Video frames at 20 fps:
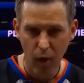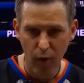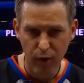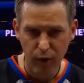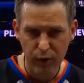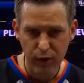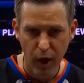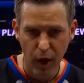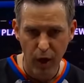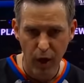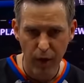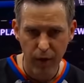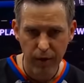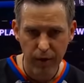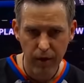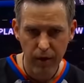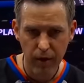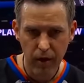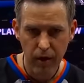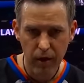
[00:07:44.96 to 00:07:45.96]
overturned
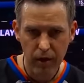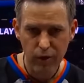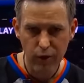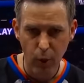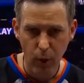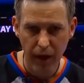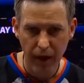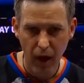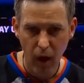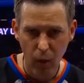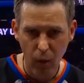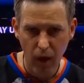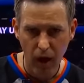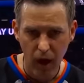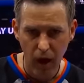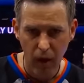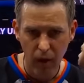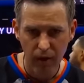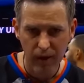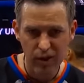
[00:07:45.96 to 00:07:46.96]
to a no
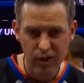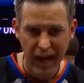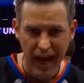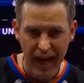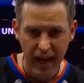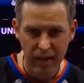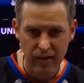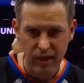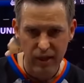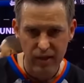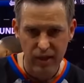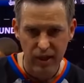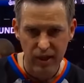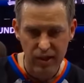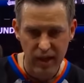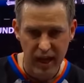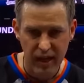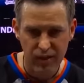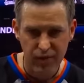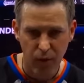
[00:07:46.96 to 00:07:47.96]
call. The challenge is
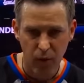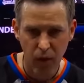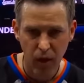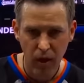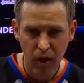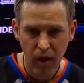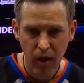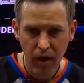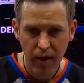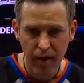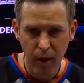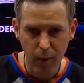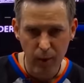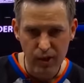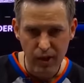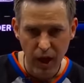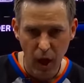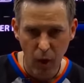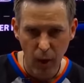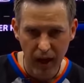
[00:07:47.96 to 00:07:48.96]
successful. There was
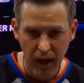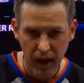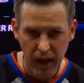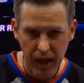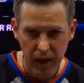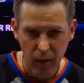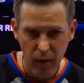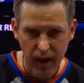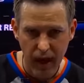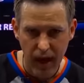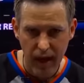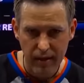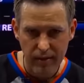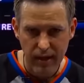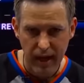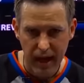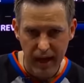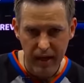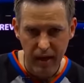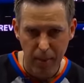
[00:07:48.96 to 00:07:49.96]
no illegal
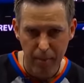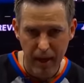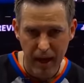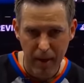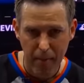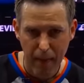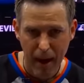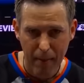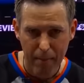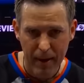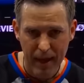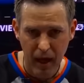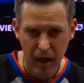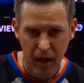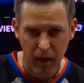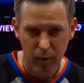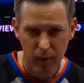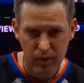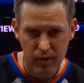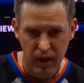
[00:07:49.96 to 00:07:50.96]
contact committed by Beal.
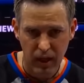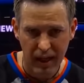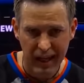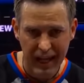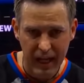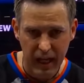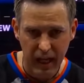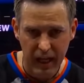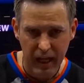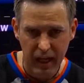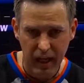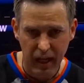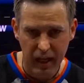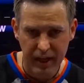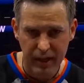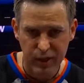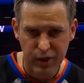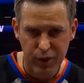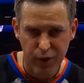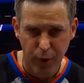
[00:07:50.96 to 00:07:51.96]
It was a legally
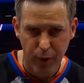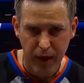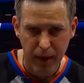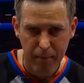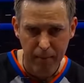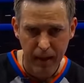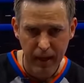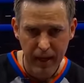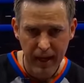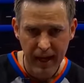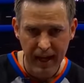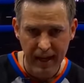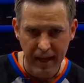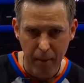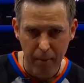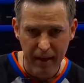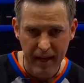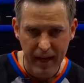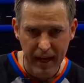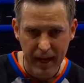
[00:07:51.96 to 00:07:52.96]
clean strip. In the
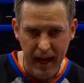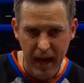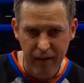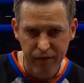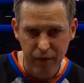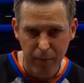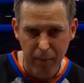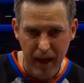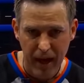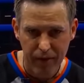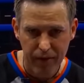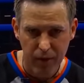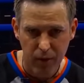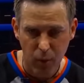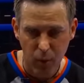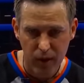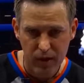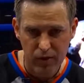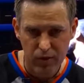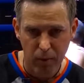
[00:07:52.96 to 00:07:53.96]
immediate aftermath of the
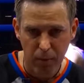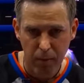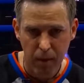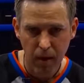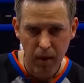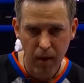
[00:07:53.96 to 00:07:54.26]
whistle,